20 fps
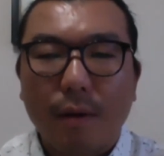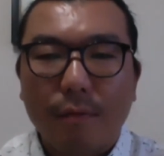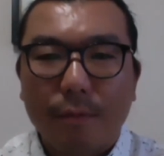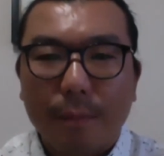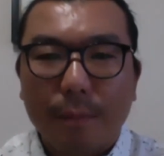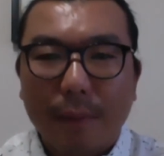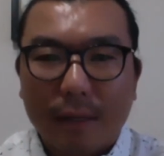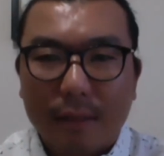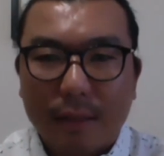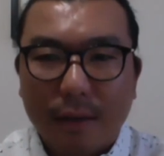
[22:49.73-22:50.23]

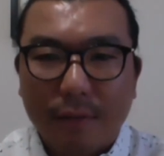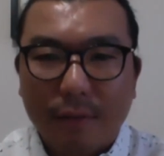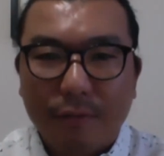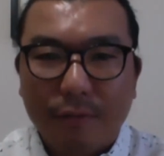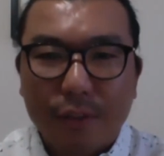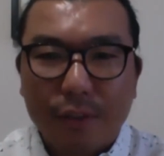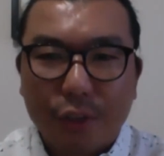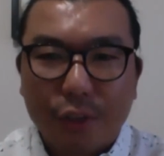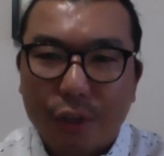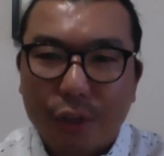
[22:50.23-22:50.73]
like
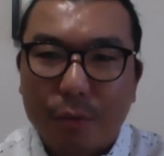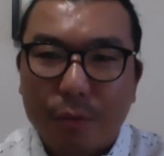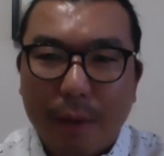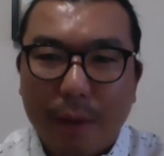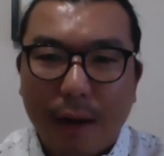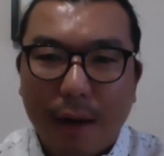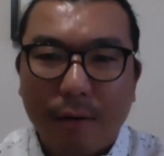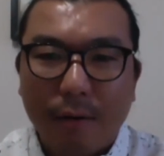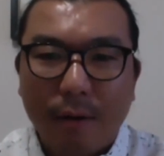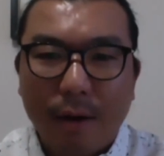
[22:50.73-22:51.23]
different church
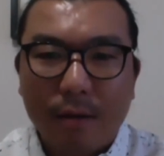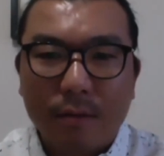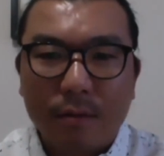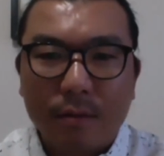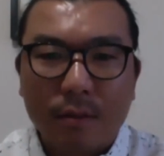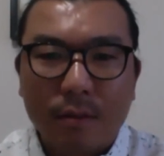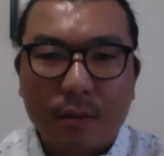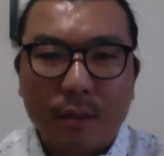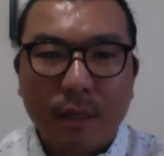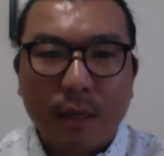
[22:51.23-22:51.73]

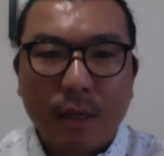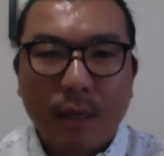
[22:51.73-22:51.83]
backgrounds